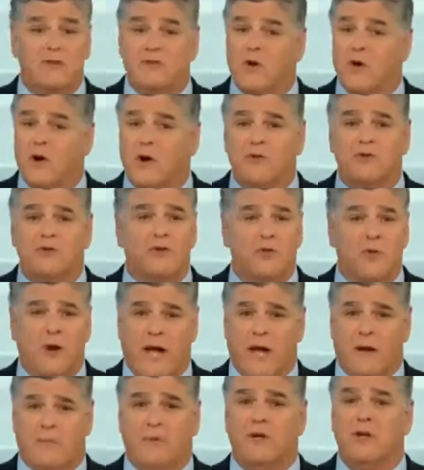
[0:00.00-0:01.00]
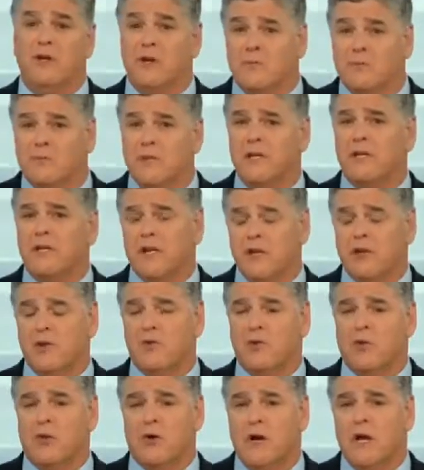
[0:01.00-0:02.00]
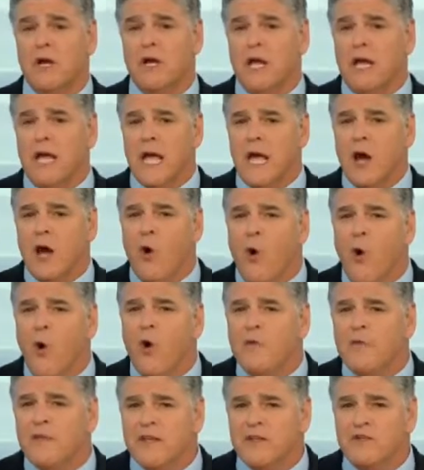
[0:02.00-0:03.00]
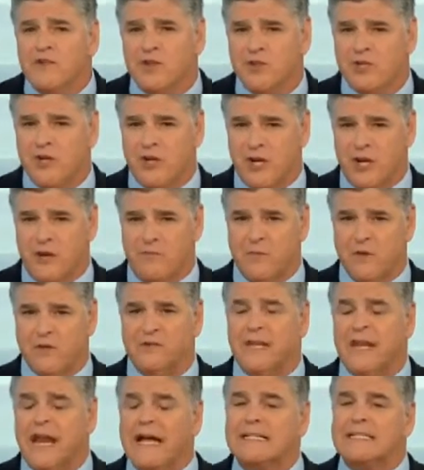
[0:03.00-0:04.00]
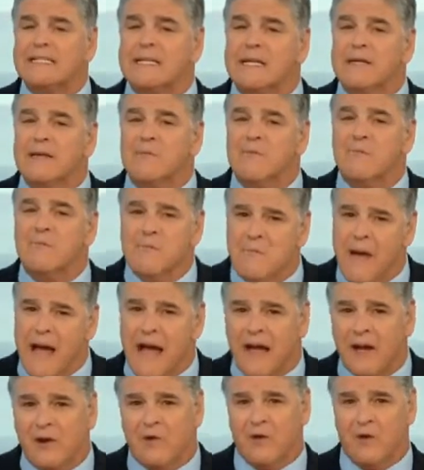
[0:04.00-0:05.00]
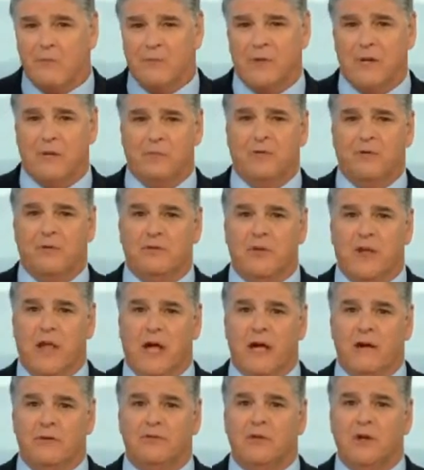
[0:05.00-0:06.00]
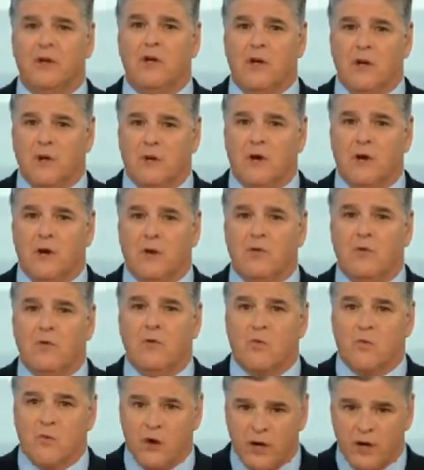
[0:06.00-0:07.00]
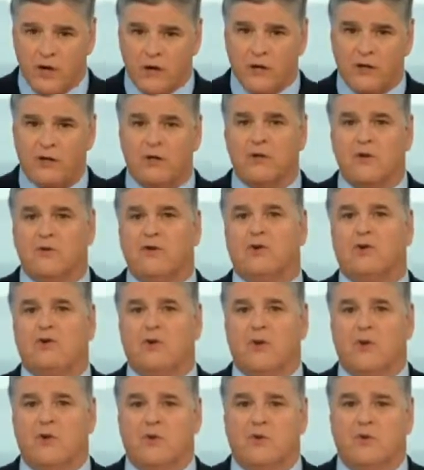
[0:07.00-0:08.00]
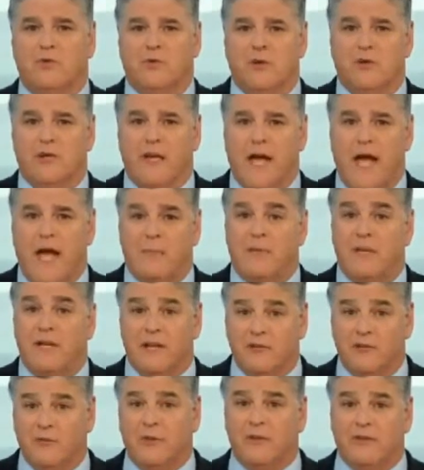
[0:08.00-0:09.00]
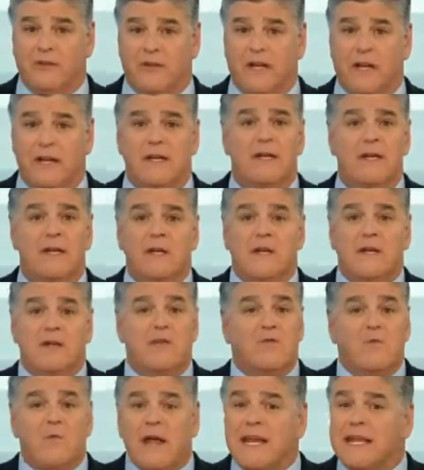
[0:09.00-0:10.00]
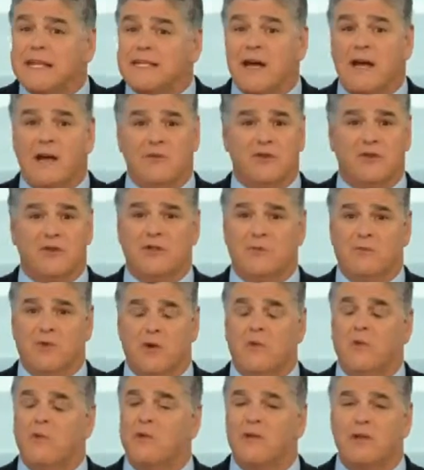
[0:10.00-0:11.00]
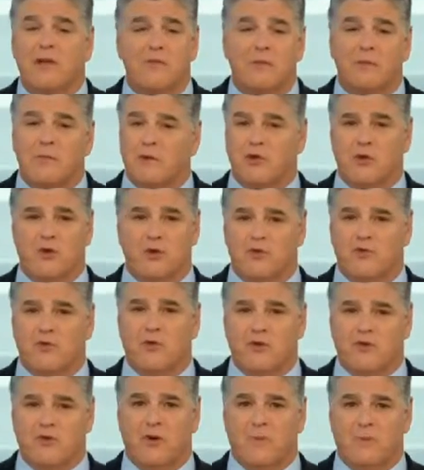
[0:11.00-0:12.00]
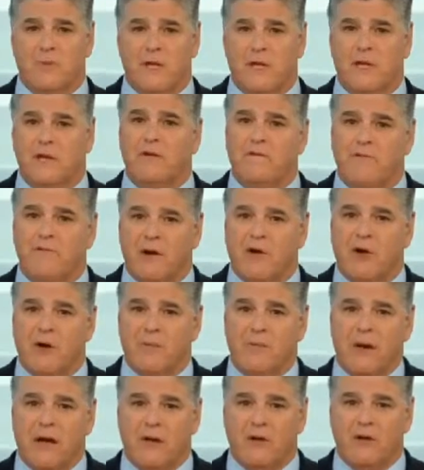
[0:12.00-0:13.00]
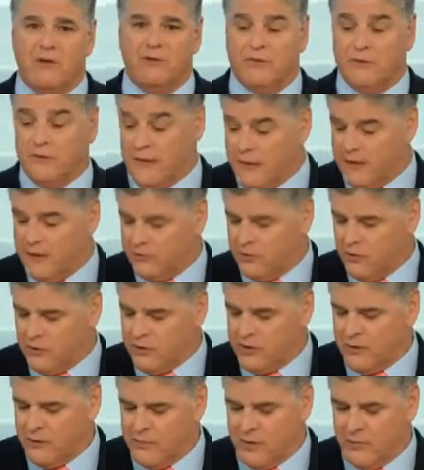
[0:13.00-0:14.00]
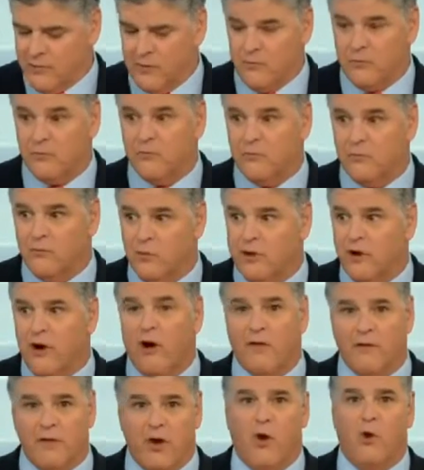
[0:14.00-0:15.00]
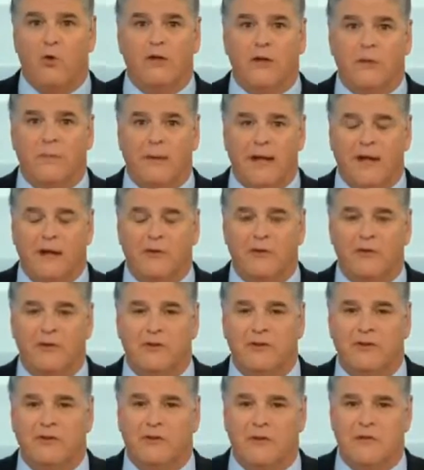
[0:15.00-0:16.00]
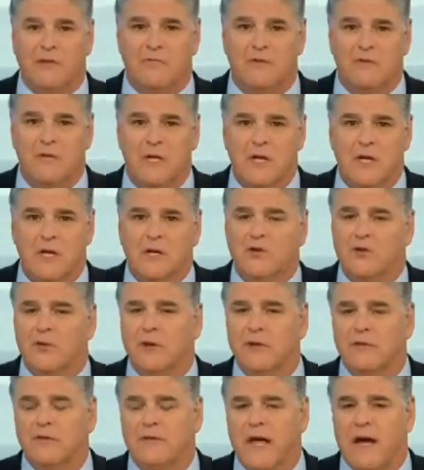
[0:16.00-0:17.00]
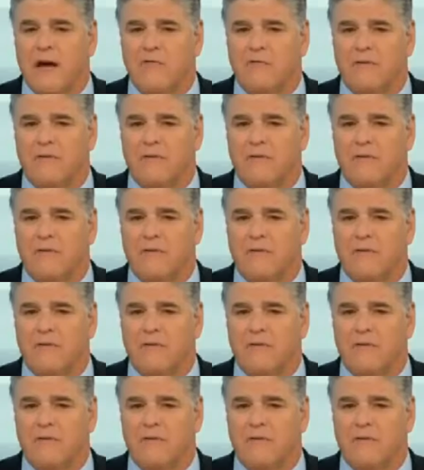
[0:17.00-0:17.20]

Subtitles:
is all too happy to completely ignore all these achievements that actually matter in people's lives, well, we're going to continue to show you what's really happening. As we say, many times on this program, we'll never be the Destroy Trump media, fair and balanced. That is our commitment. We are the only balance, it seems. Joining us now,